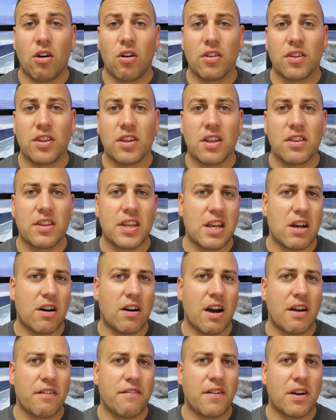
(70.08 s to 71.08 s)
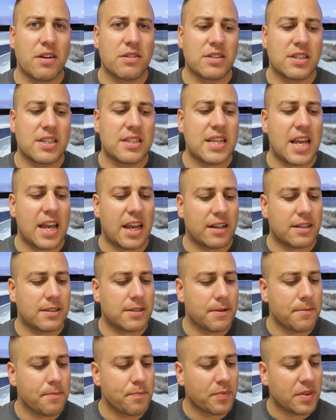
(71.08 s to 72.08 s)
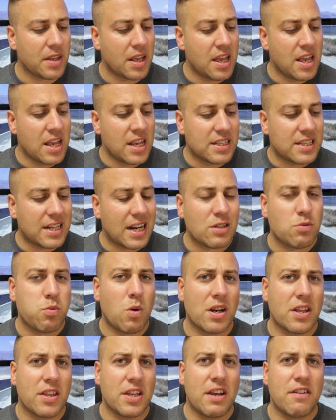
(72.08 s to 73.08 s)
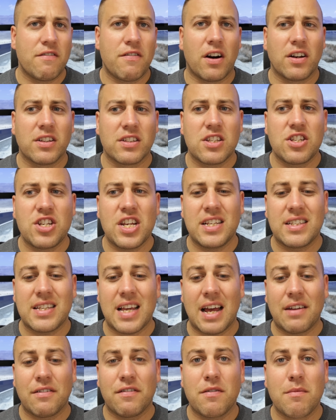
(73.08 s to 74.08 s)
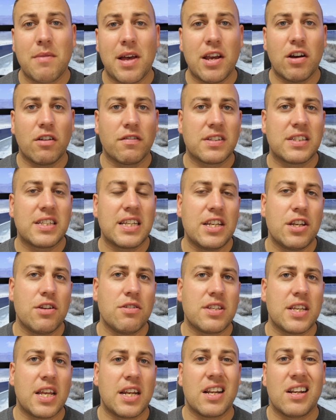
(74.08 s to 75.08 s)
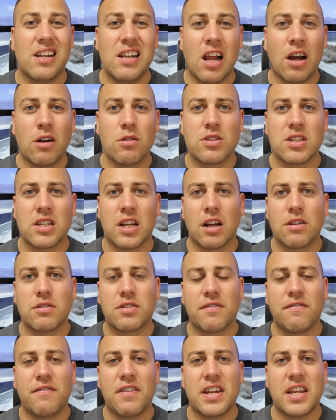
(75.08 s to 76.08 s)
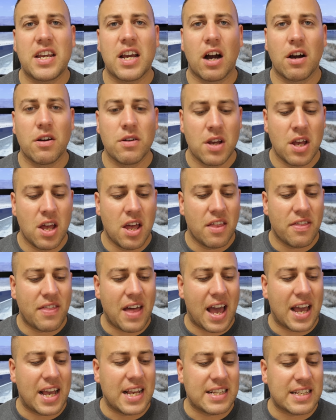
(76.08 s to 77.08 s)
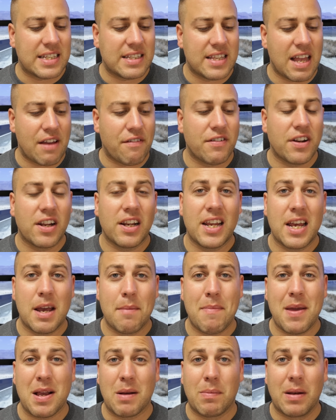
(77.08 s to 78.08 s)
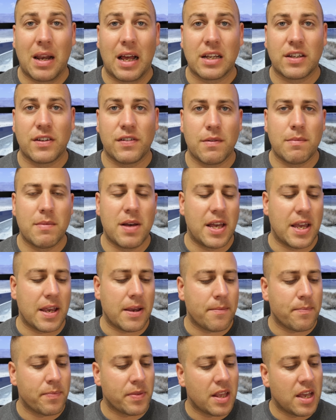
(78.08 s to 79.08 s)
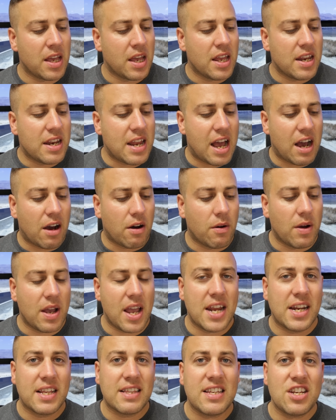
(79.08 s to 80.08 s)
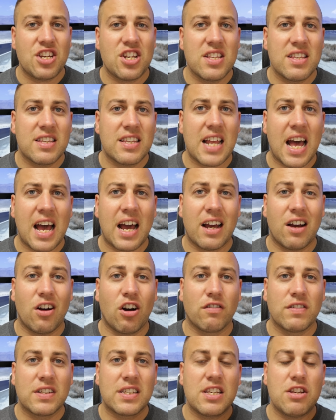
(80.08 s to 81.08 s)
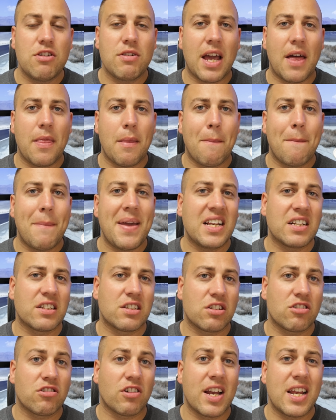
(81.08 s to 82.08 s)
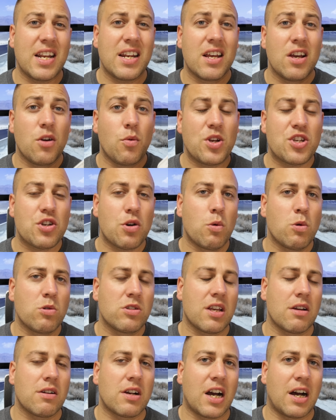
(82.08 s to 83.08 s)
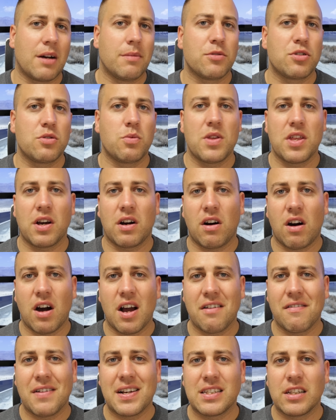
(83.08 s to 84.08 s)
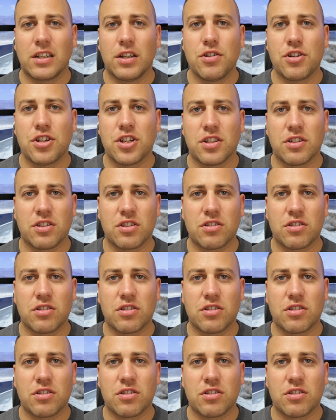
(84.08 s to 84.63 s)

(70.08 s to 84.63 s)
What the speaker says: on the iPhone 6. So that's one of the advantages, and for me, obviously using loads and loads of video, that is definitely a big plus for me. Now, in addition to that, obviously you get the bigger screen, which also comes with a higher resolution